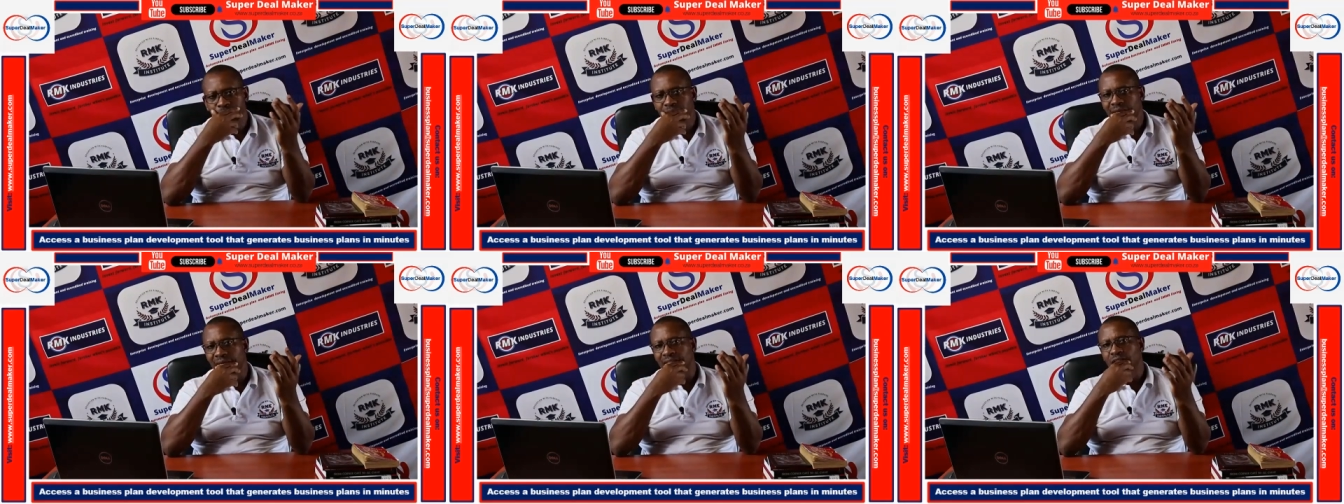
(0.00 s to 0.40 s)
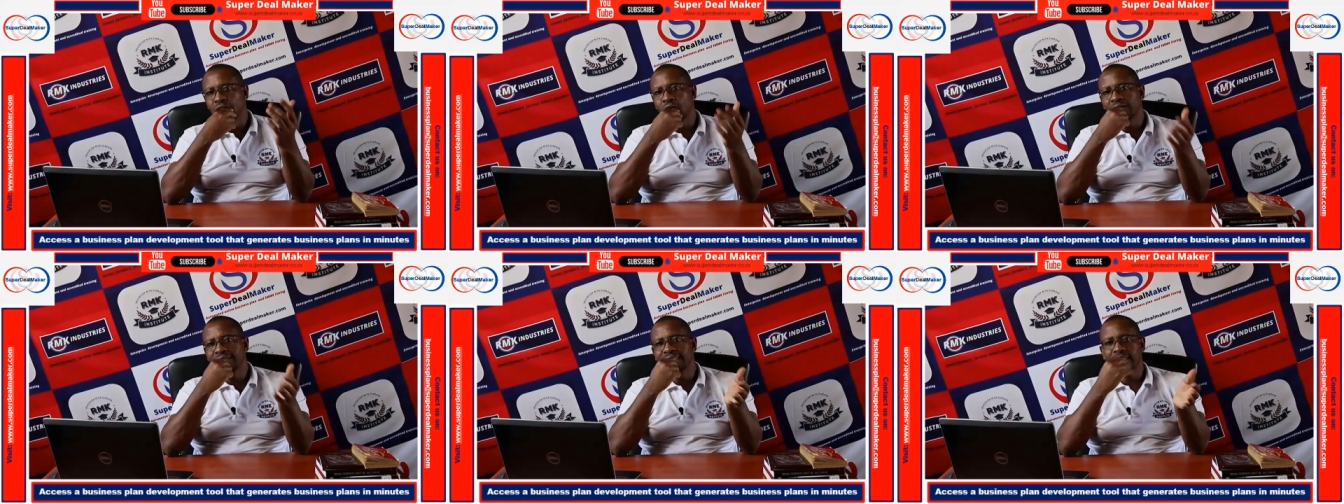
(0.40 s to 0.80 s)
get in
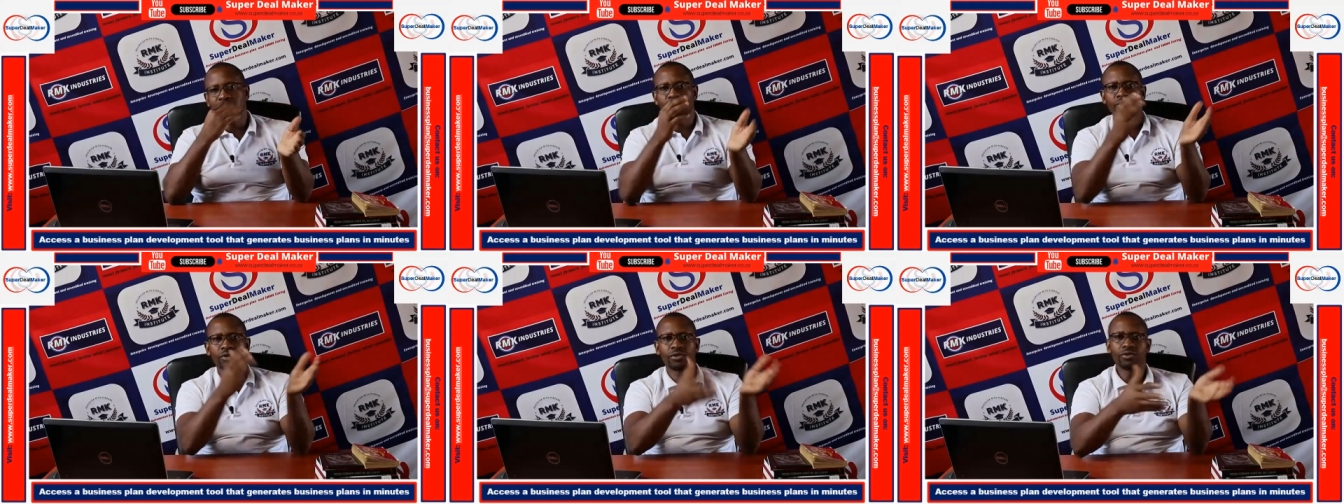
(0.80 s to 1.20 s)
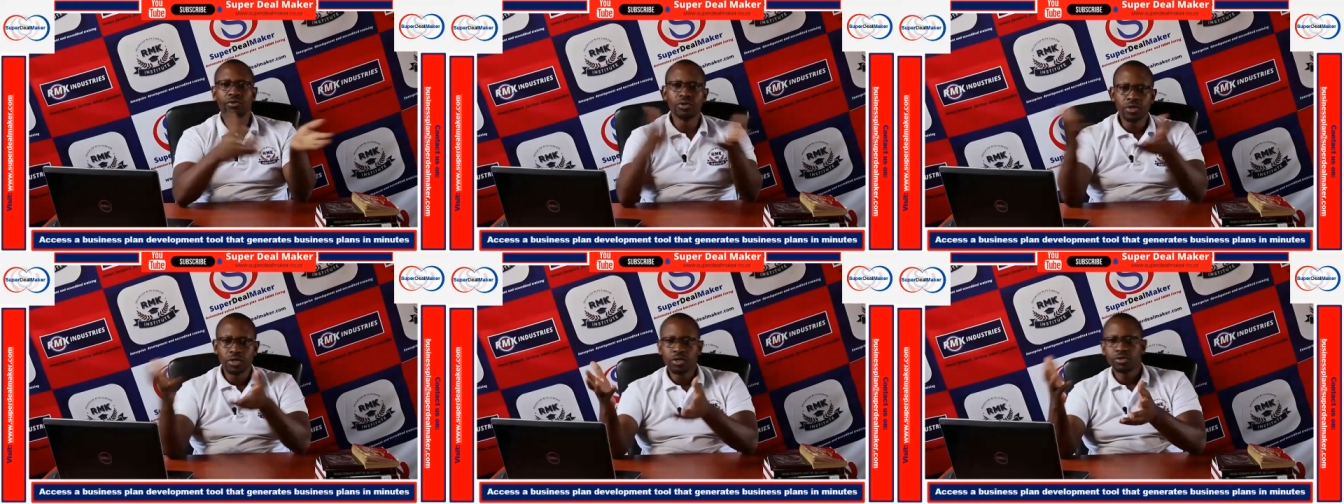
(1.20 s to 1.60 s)
contact with
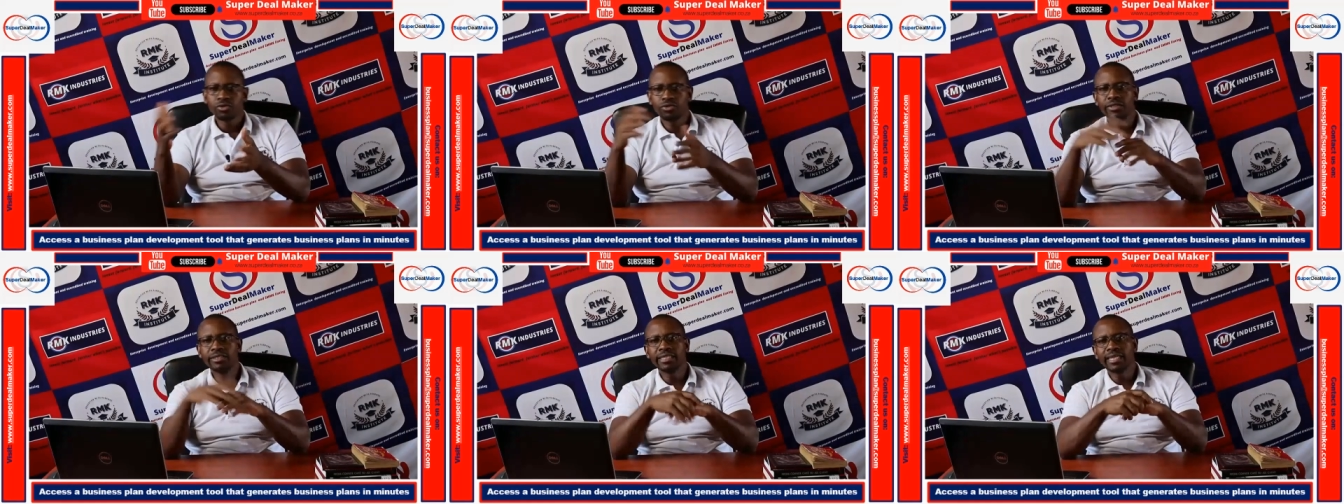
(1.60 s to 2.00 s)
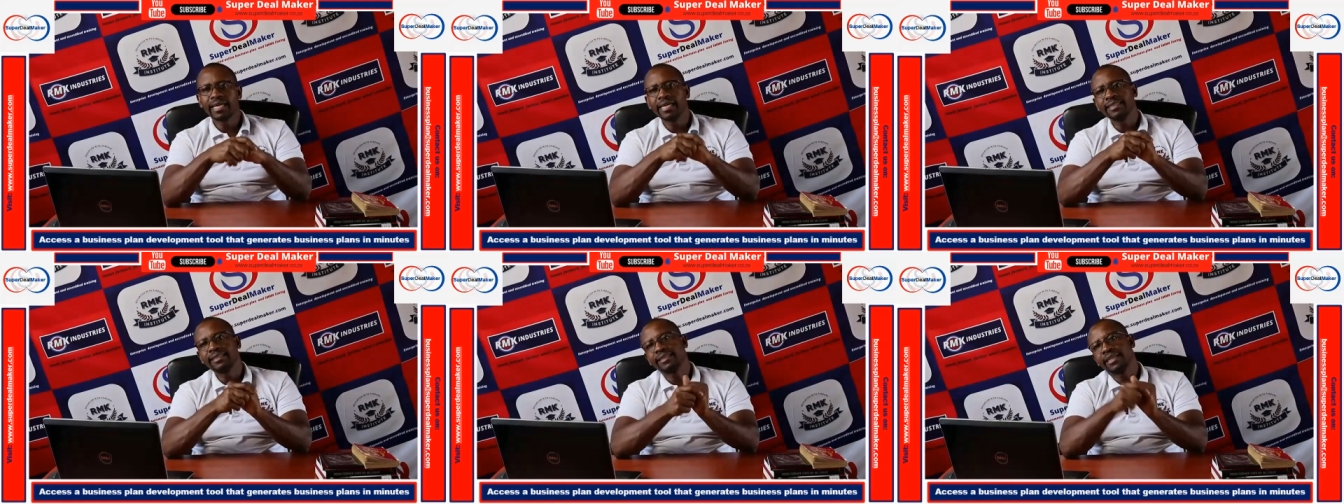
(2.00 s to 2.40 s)
you to indicate